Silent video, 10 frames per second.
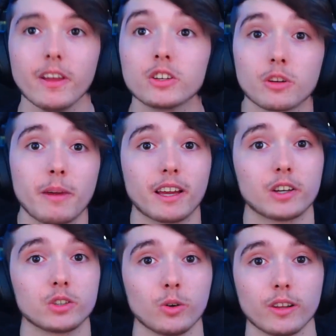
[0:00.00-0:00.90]
So making
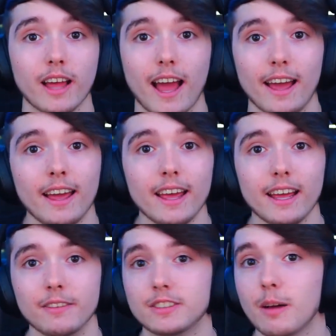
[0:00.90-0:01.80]
sure that
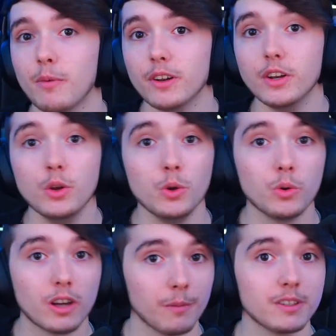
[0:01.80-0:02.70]
if someone new
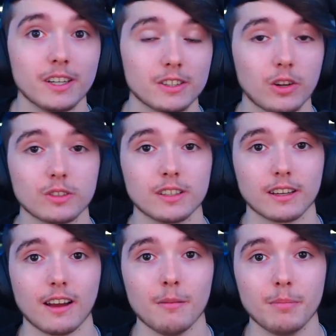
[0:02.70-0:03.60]
comes in and starts at the
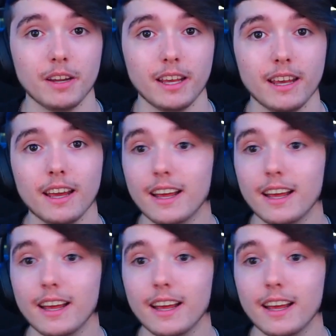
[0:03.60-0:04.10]
company,